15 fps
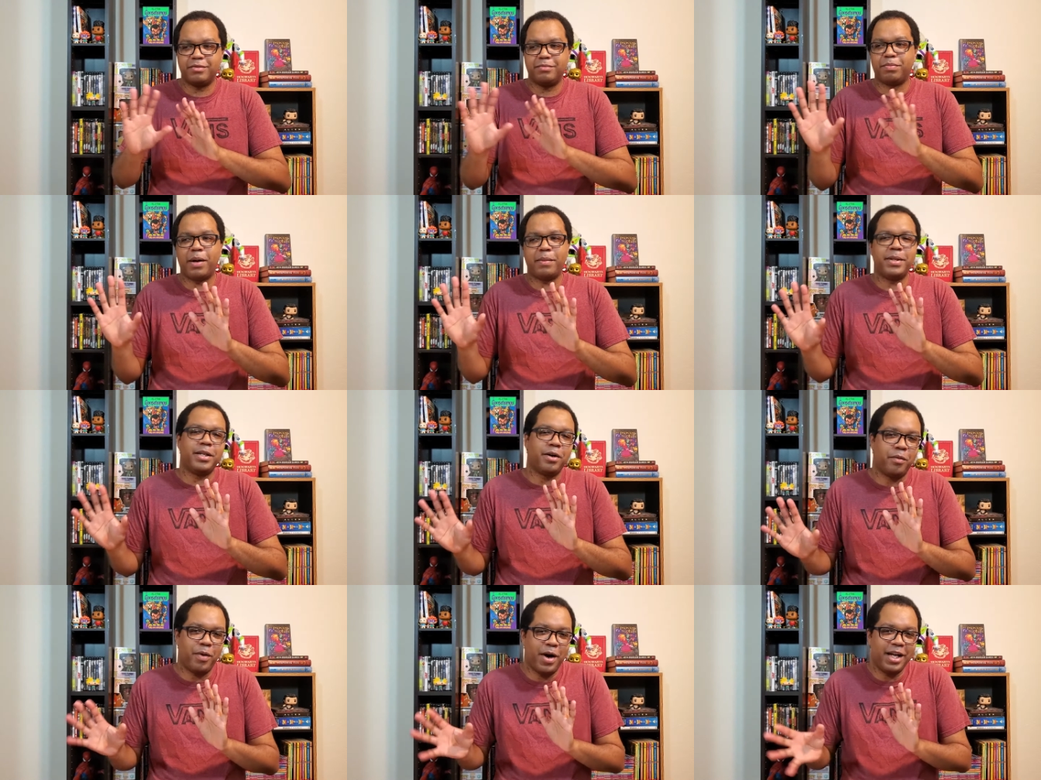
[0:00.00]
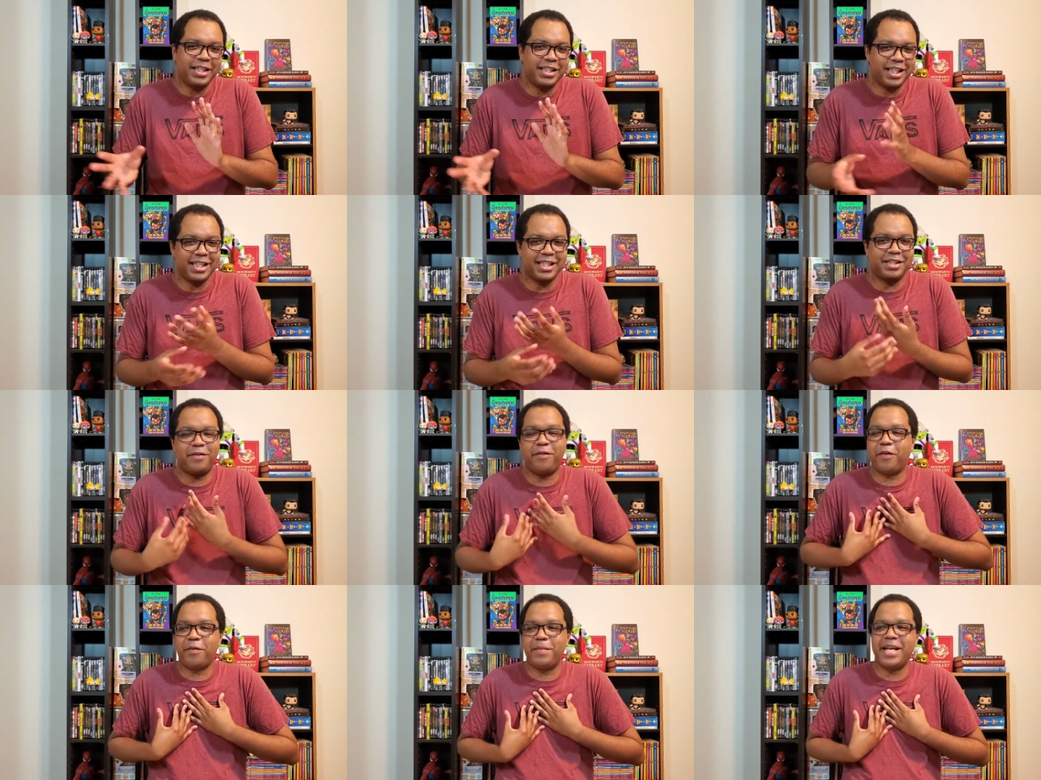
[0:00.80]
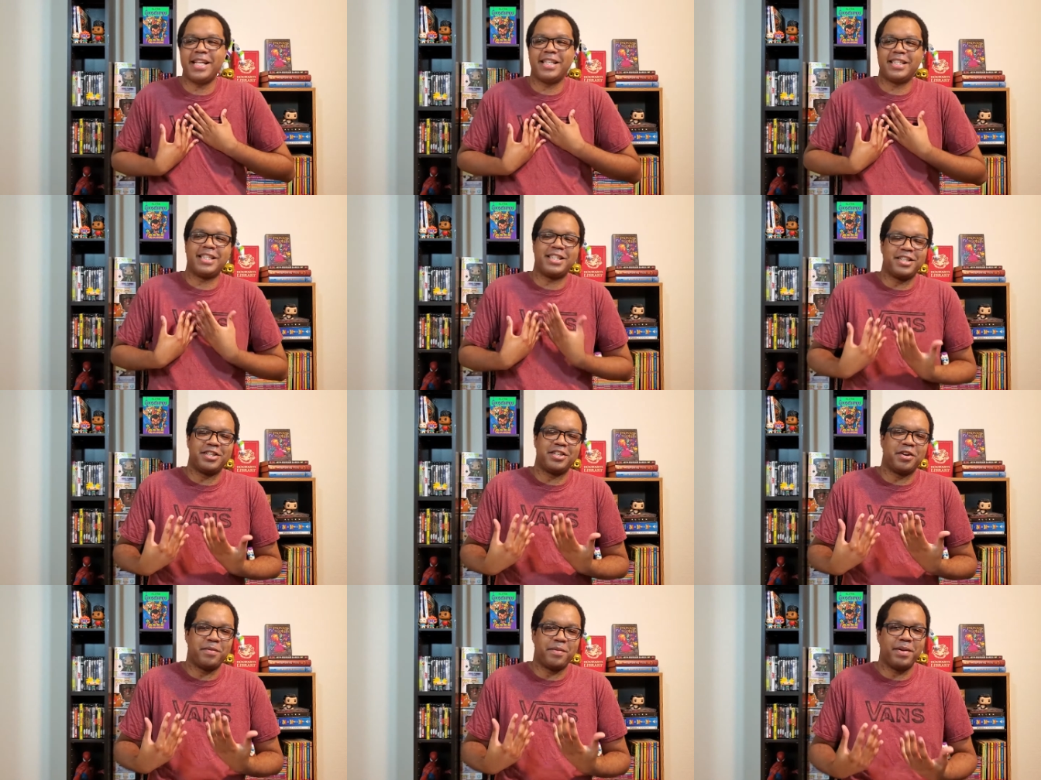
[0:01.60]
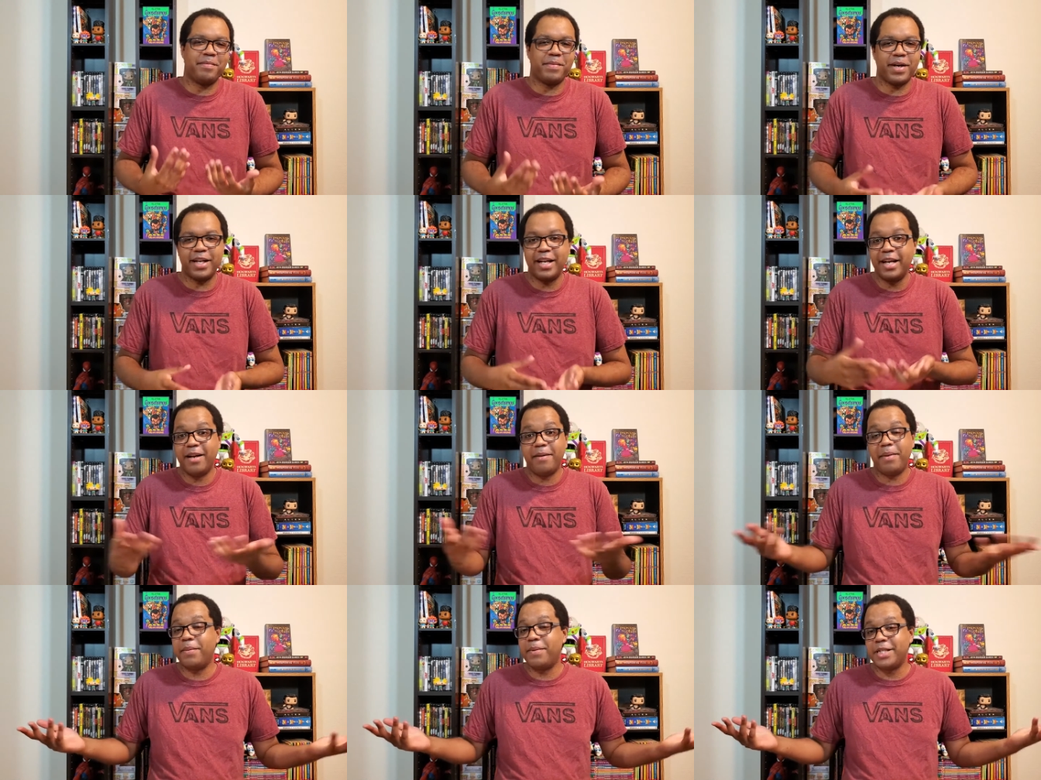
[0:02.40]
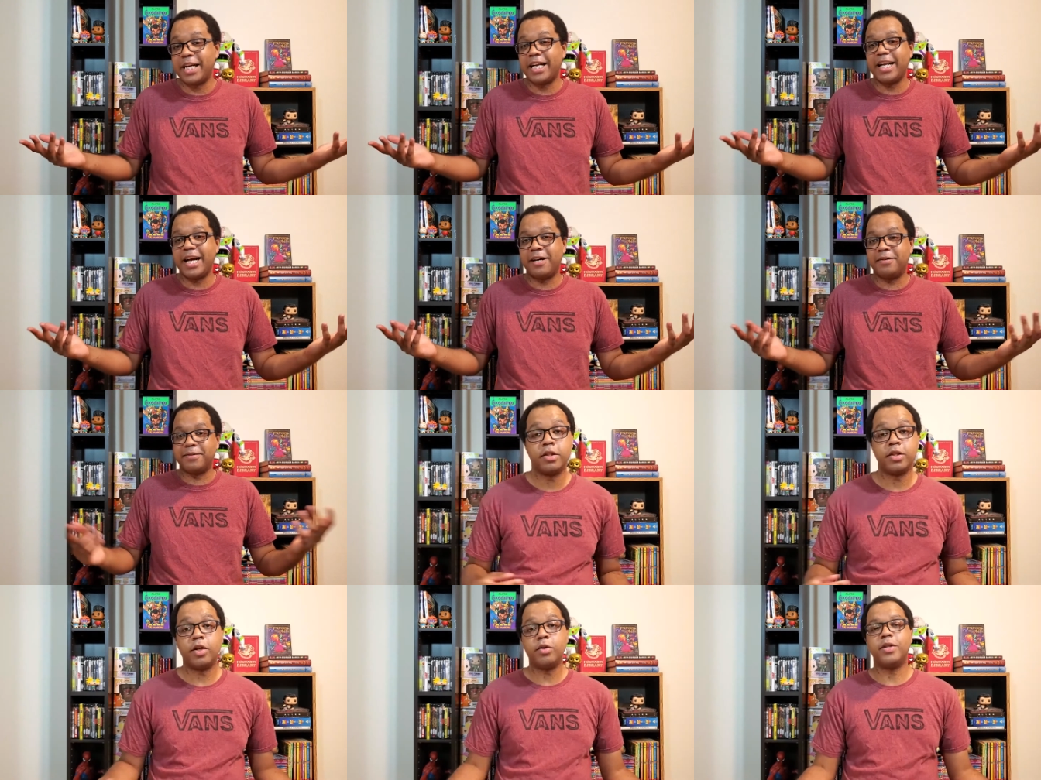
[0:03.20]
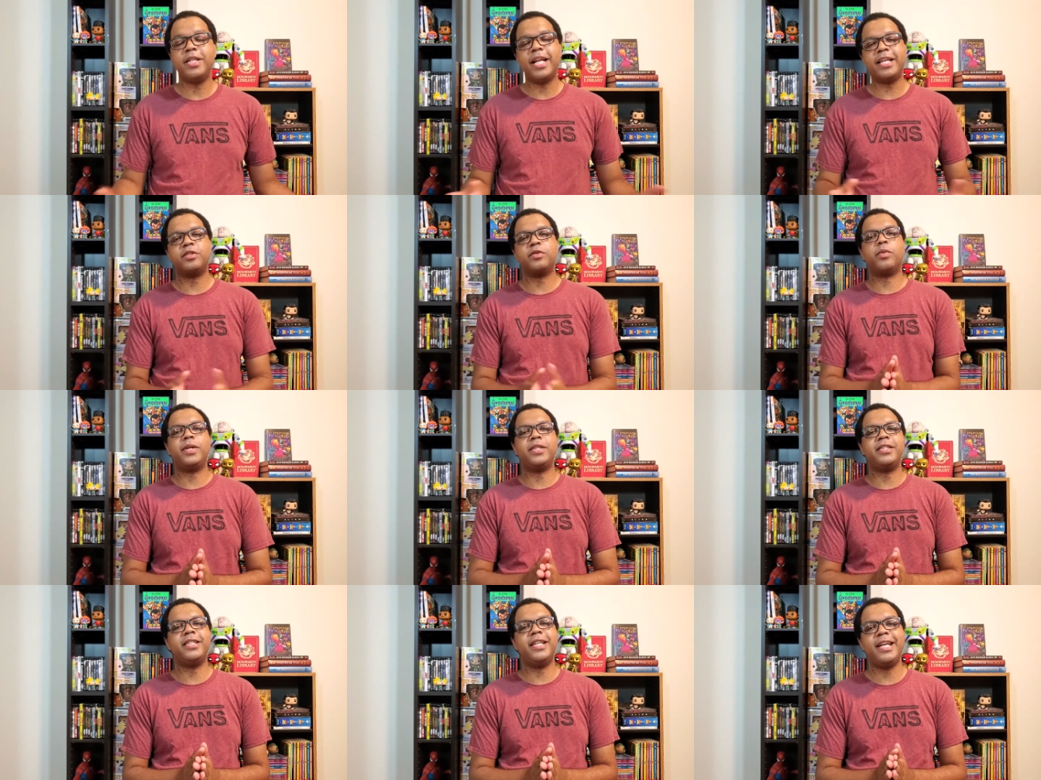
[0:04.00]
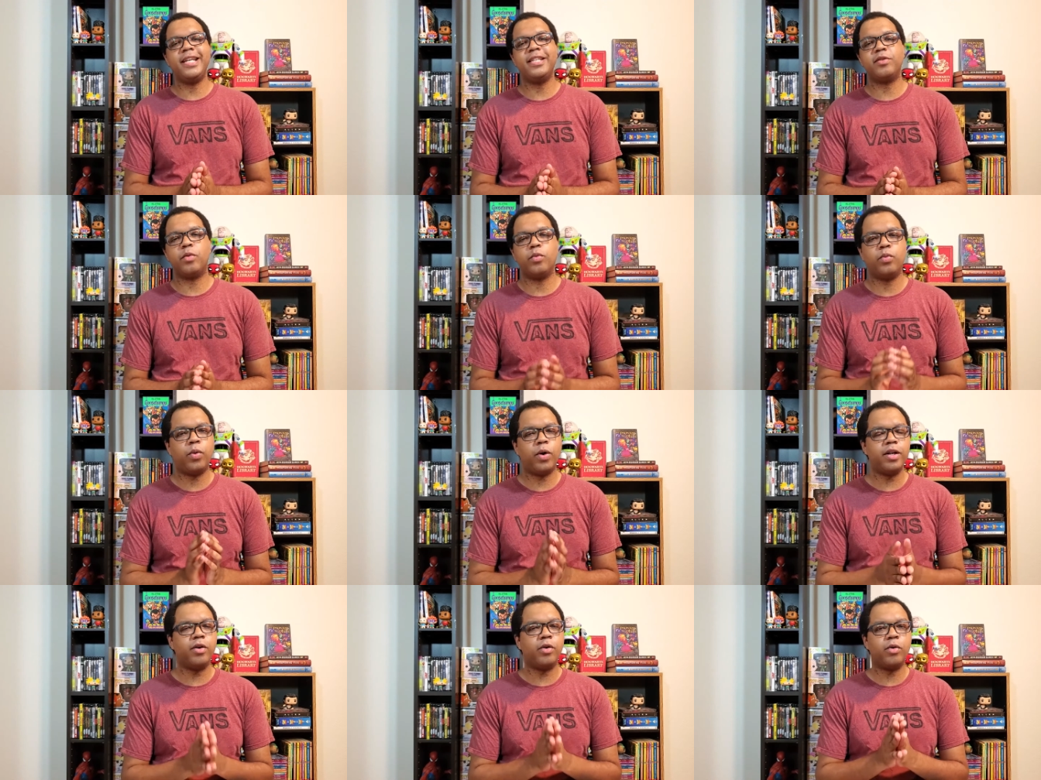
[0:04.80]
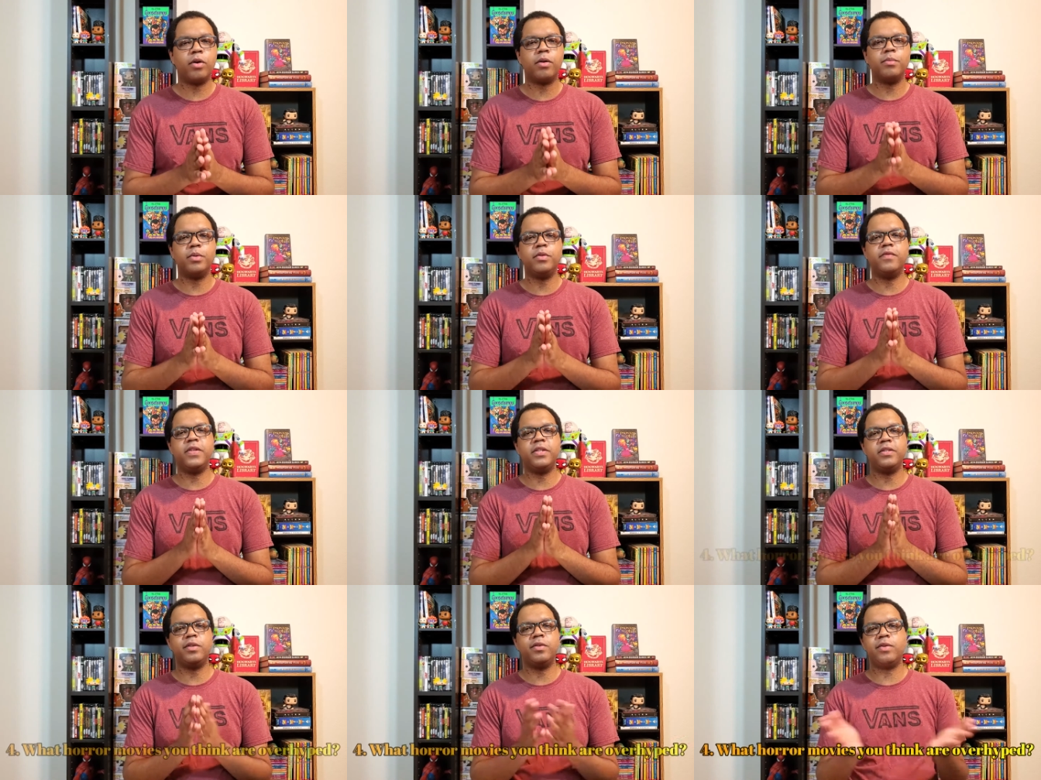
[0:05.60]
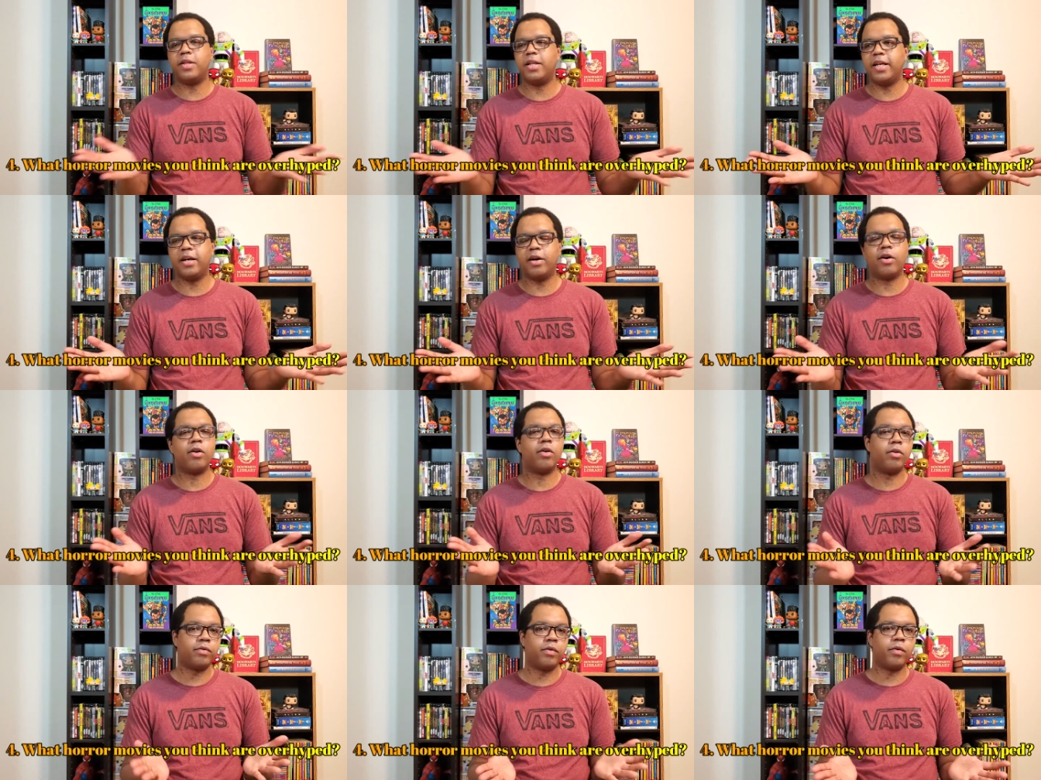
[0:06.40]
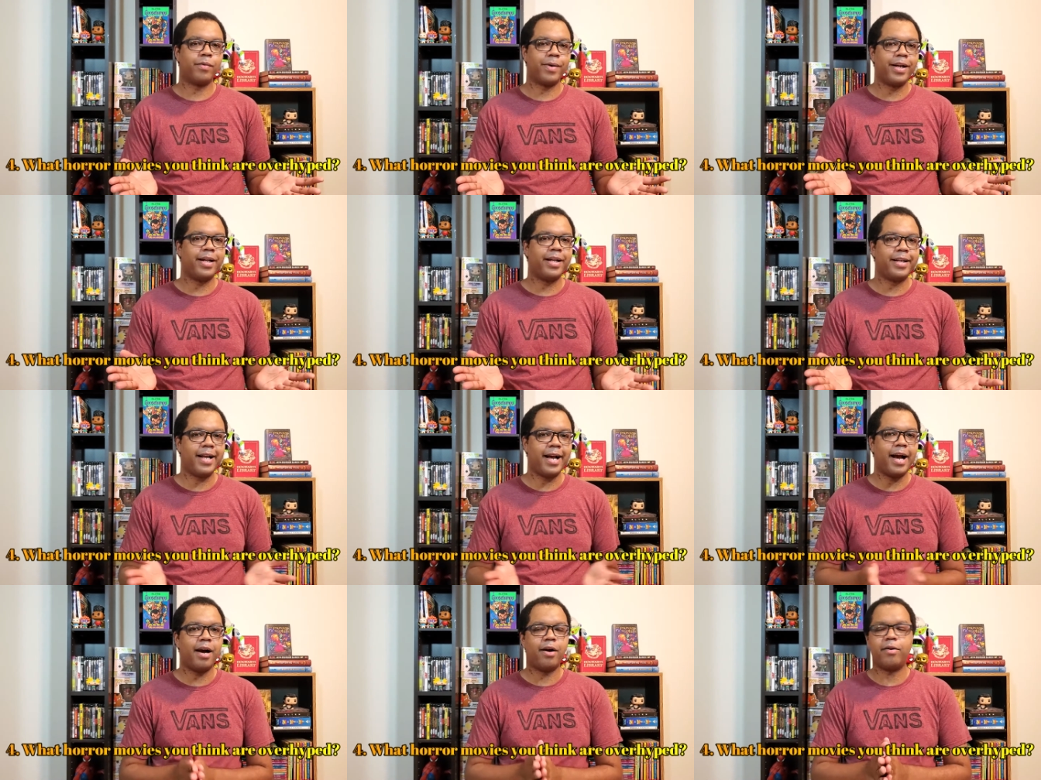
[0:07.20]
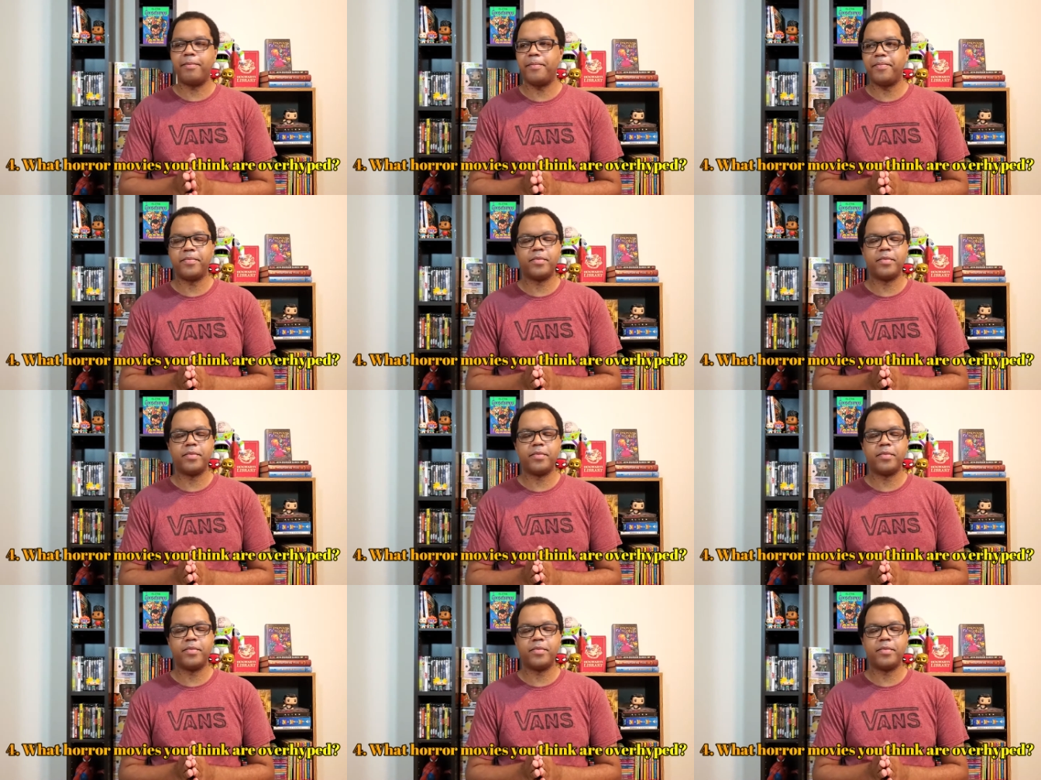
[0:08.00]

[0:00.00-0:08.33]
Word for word: probably don't watch it, because for me it's disturbing, but maybe check it out. So next question is, what horror movies do you think are overrated? Now,